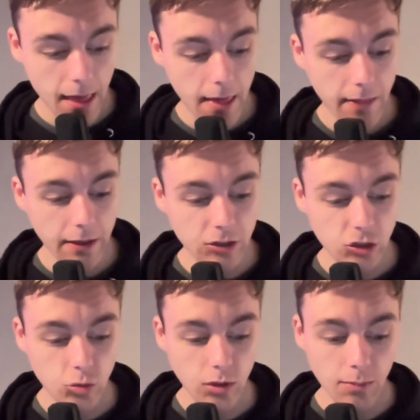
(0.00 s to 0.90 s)
They
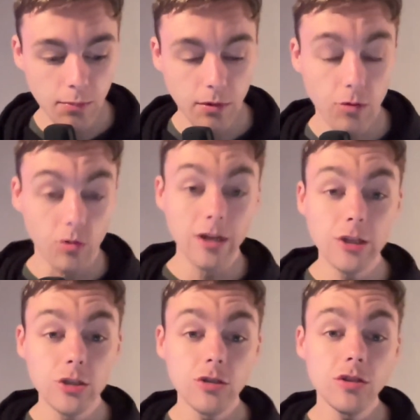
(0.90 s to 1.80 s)
sweep the
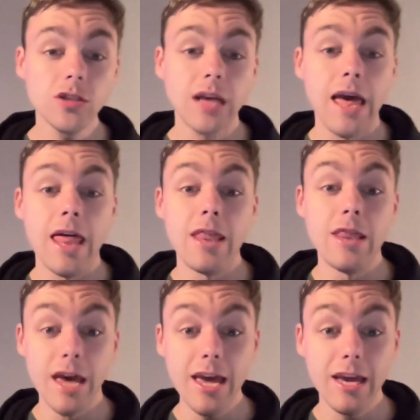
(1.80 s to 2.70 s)
Rangers and
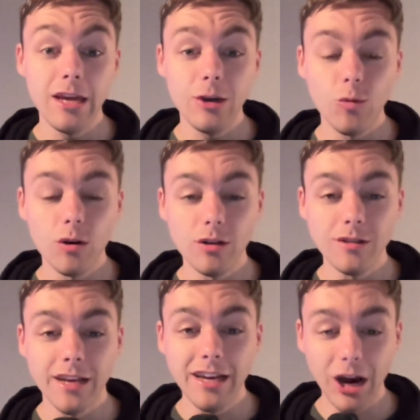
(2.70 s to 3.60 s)
they will
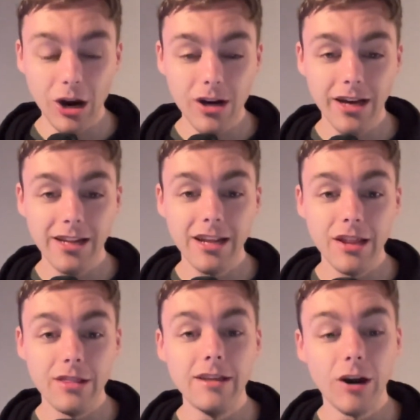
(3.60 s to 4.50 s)
take on
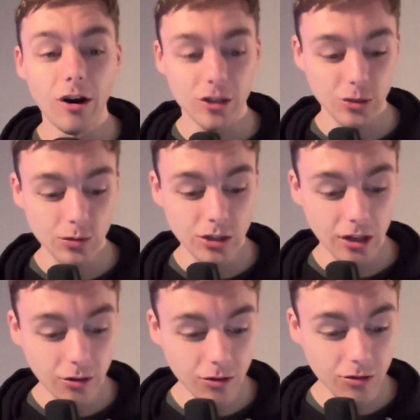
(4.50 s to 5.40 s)
the Oshawa
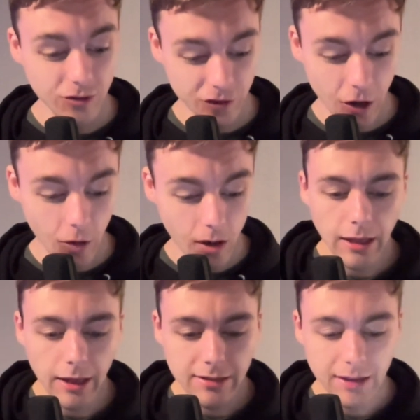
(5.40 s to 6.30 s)
Generals. So,
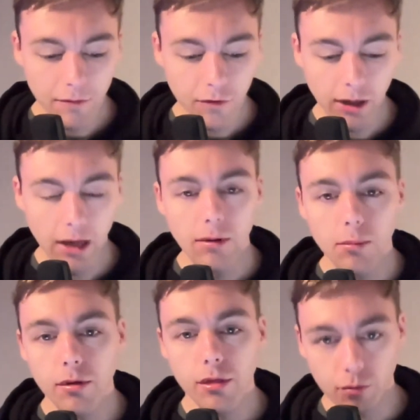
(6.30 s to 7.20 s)
except for game
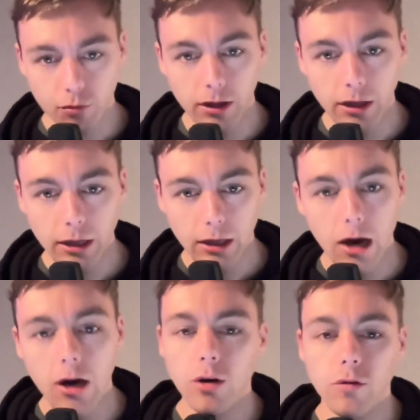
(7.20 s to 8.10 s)
number three
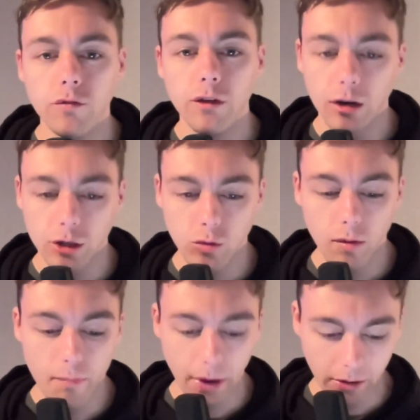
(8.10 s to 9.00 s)
of the
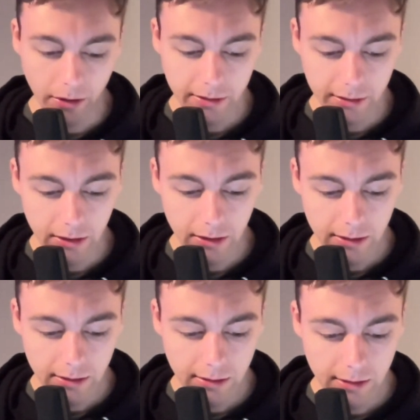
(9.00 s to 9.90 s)
Oshawa Berry
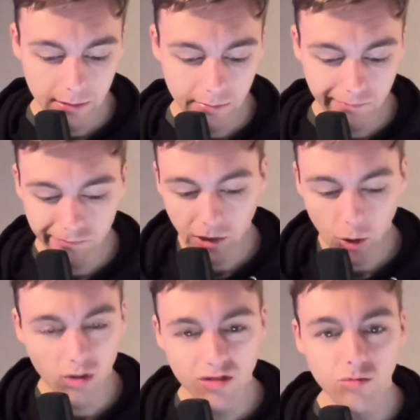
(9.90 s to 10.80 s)
series, there
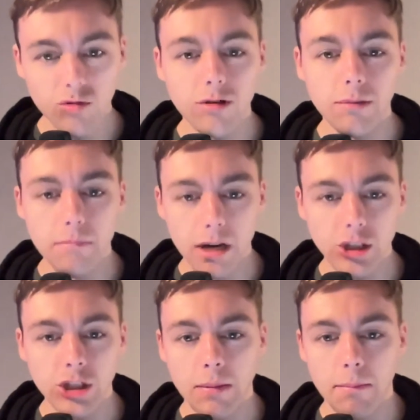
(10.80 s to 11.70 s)
wasn't really
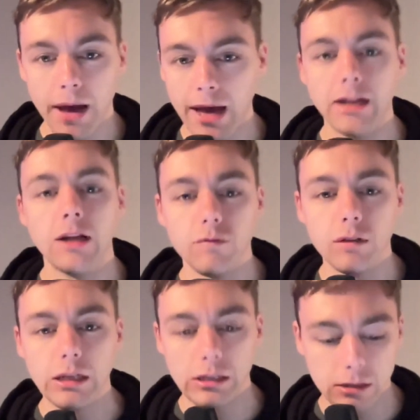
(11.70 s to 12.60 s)
much
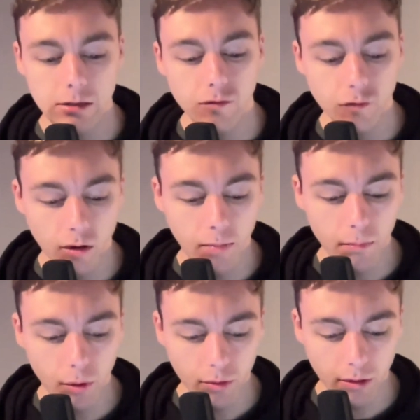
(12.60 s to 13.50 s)
competitiveness from
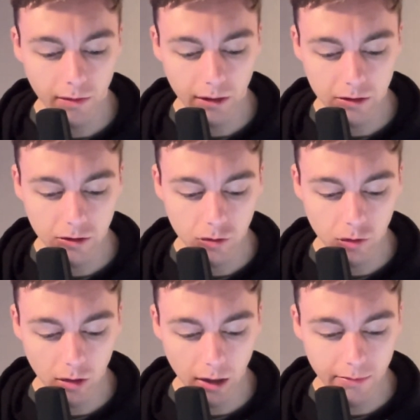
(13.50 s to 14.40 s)
both of these two
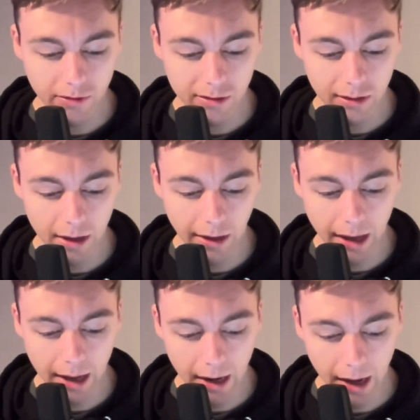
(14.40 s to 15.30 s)
clubs.
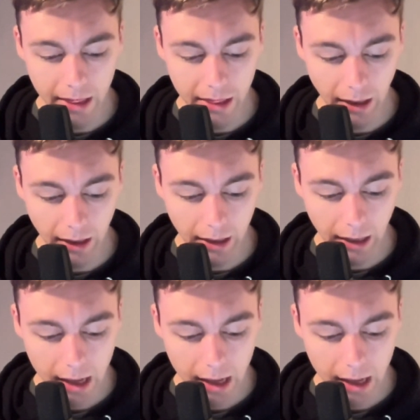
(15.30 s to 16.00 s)
Again, I think